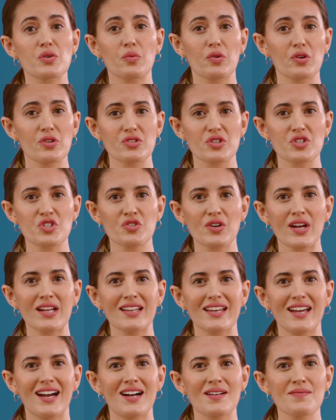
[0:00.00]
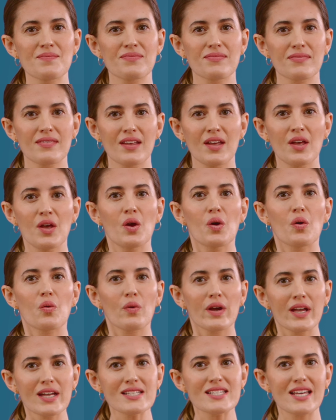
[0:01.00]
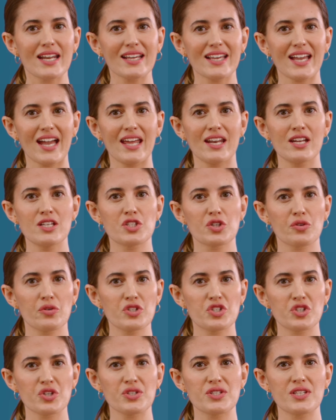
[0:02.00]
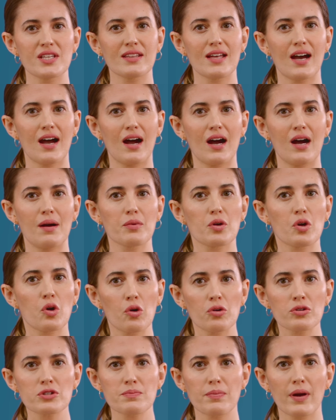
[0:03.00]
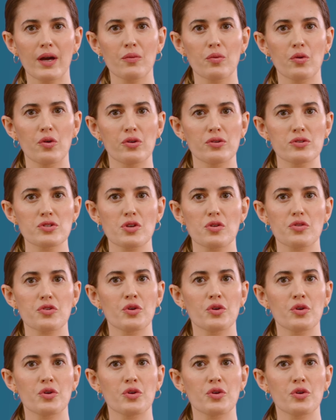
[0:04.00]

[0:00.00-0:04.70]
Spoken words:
at Wounds Australia, we are dedicated to reducing the harm caused by wounds